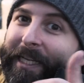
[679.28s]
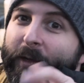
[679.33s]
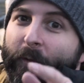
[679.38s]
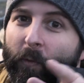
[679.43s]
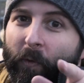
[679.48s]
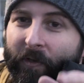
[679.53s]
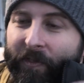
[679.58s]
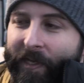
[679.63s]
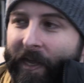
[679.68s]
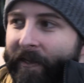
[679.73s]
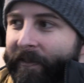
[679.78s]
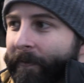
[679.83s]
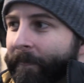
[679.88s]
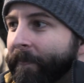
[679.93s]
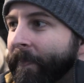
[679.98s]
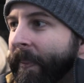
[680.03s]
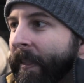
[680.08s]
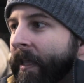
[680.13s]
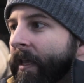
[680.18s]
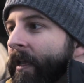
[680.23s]
Wool is awesome.
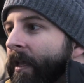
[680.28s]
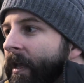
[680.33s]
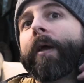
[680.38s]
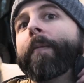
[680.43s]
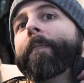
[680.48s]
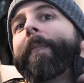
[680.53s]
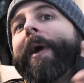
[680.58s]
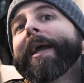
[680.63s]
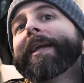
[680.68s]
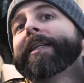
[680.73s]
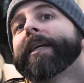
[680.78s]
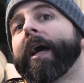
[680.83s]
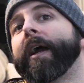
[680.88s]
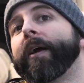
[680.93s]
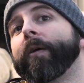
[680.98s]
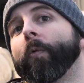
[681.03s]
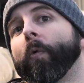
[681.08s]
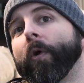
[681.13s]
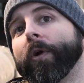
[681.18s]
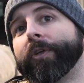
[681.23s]
My
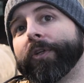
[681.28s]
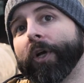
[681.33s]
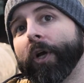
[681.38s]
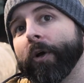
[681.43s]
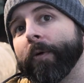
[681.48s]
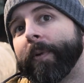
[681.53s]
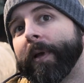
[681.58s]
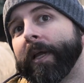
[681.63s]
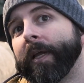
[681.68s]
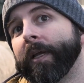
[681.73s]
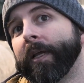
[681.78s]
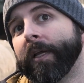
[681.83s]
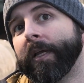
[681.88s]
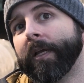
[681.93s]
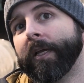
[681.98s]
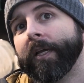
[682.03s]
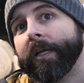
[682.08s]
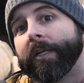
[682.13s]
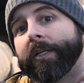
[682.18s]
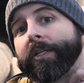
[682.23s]
entire wardrobe,
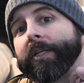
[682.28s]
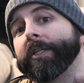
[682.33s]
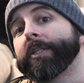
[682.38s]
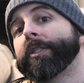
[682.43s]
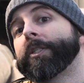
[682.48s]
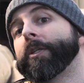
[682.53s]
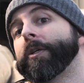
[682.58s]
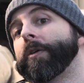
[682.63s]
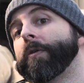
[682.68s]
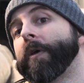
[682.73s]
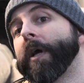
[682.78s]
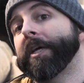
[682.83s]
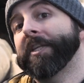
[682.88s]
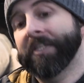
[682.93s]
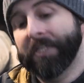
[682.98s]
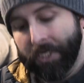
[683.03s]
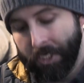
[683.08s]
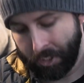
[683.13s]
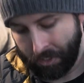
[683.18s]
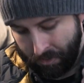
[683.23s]
just so you guys
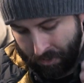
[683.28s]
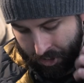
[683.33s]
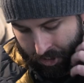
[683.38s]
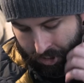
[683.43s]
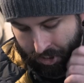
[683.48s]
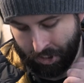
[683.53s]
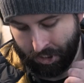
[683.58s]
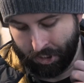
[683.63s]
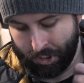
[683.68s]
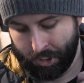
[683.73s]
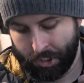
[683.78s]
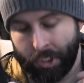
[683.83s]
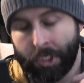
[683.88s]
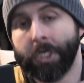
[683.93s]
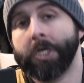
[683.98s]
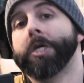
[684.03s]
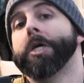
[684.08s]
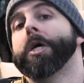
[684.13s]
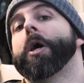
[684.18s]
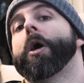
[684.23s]
know,
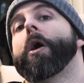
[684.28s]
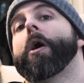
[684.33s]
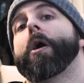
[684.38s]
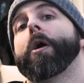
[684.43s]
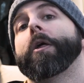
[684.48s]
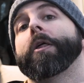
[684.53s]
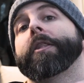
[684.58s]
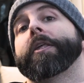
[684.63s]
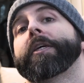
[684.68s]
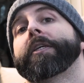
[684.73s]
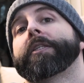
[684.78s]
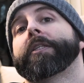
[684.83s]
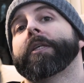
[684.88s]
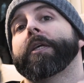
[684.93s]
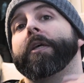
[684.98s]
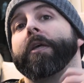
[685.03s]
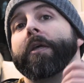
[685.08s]
all of this,